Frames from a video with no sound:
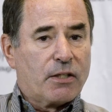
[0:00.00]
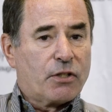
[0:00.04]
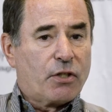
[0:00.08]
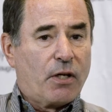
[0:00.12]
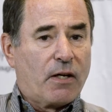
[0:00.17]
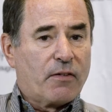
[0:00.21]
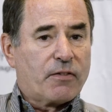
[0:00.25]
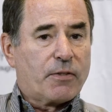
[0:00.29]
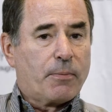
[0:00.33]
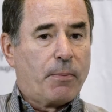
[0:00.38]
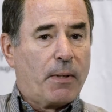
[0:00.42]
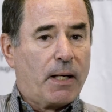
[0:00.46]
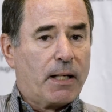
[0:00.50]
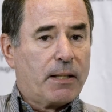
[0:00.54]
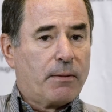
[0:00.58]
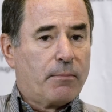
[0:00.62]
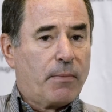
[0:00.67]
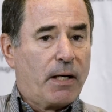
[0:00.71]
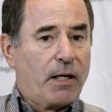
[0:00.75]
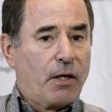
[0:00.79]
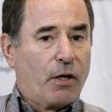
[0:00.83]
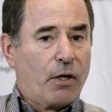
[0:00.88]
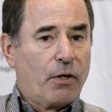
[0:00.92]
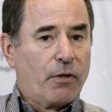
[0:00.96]
a soft spot in
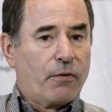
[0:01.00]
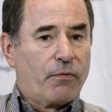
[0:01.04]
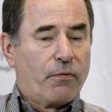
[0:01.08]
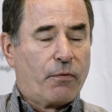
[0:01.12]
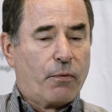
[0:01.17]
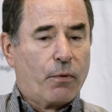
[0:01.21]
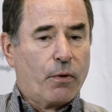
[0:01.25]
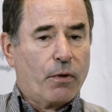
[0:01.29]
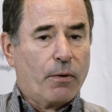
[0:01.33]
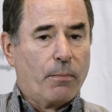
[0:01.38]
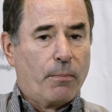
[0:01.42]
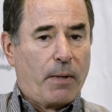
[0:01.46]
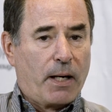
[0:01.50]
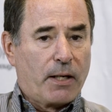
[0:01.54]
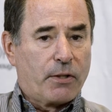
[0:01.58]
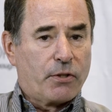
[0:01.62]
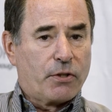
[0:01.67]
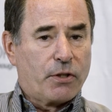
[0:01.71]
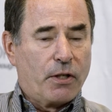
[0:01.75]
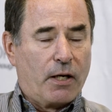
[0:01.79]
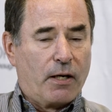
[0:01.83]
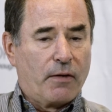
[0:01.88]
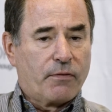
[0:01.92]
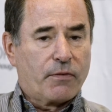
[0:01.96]
my heart for
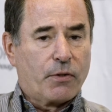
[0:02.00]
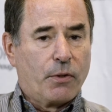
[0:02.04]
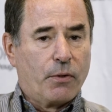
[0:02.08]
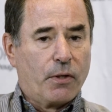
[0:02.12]
Microsoft,